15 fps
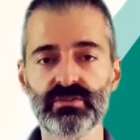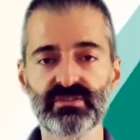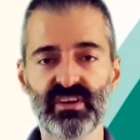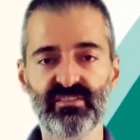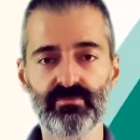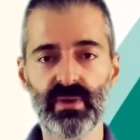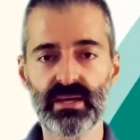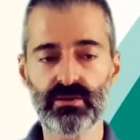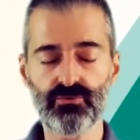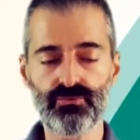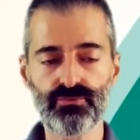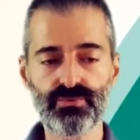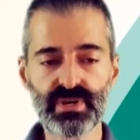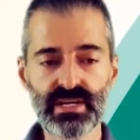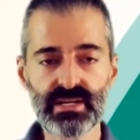have made it
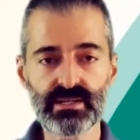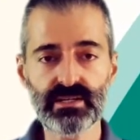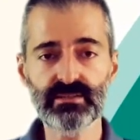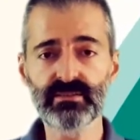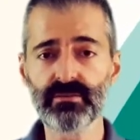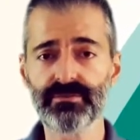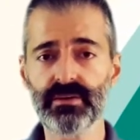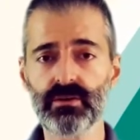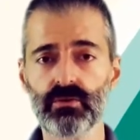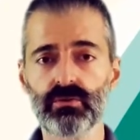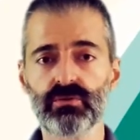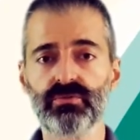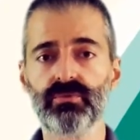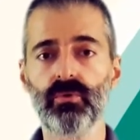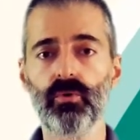really difficult
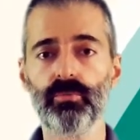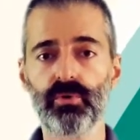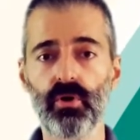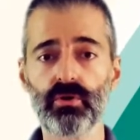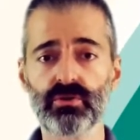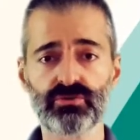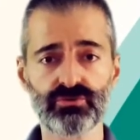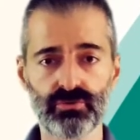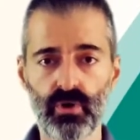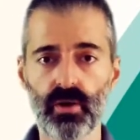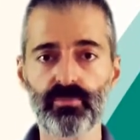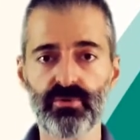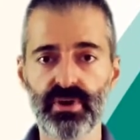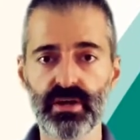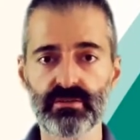for brokers to
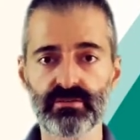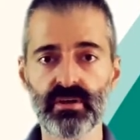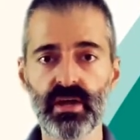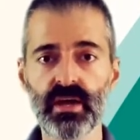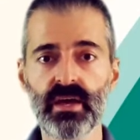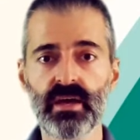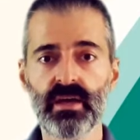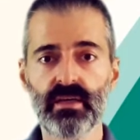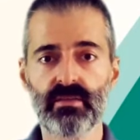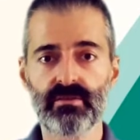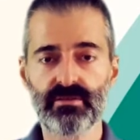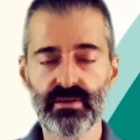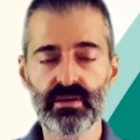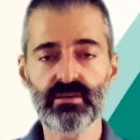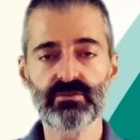operate.
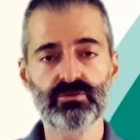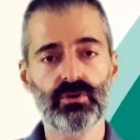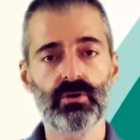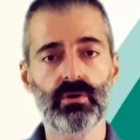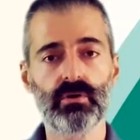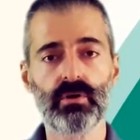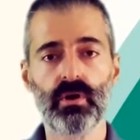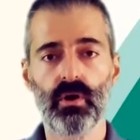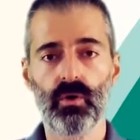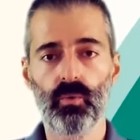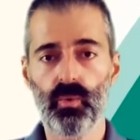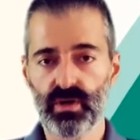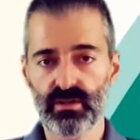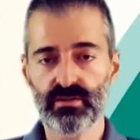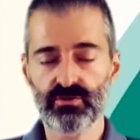These are
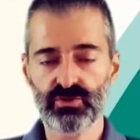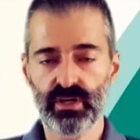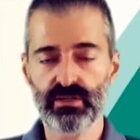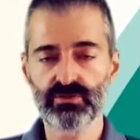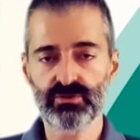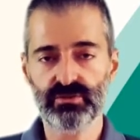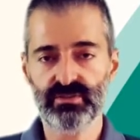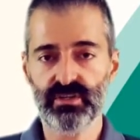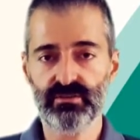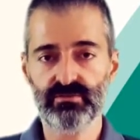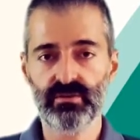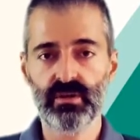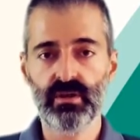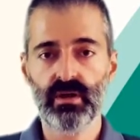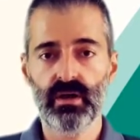one of the challenges that
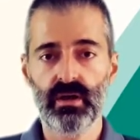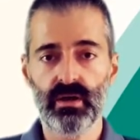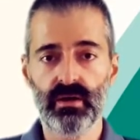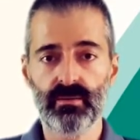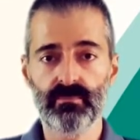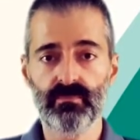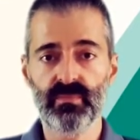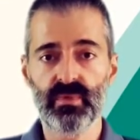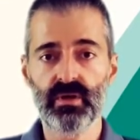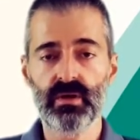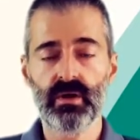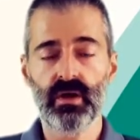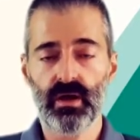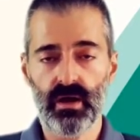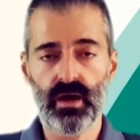
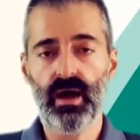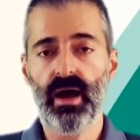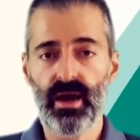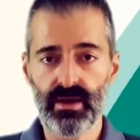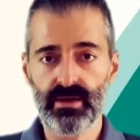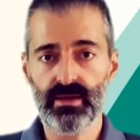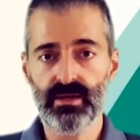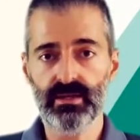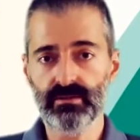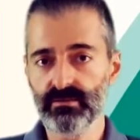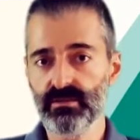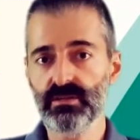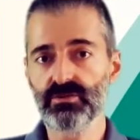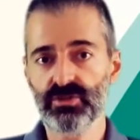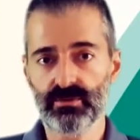I in
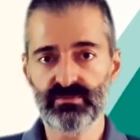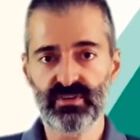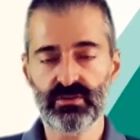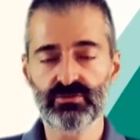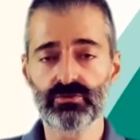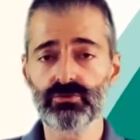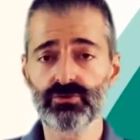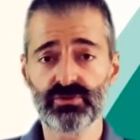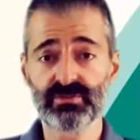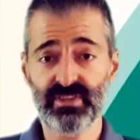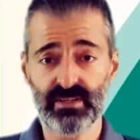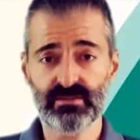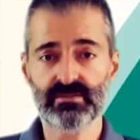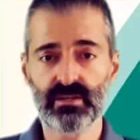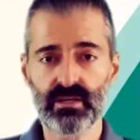DGM Tech Solutions
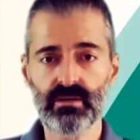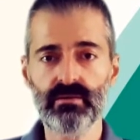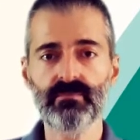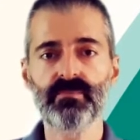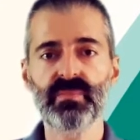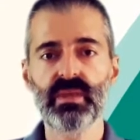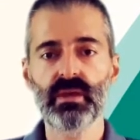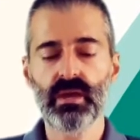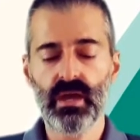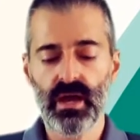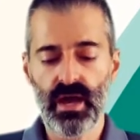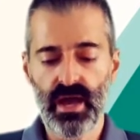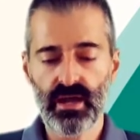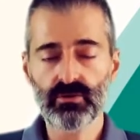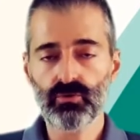has seen,
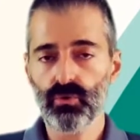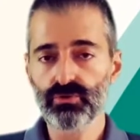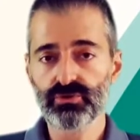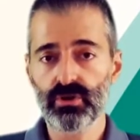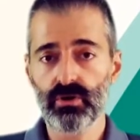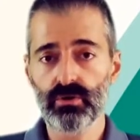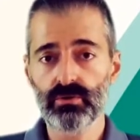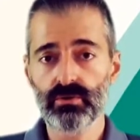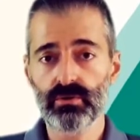and also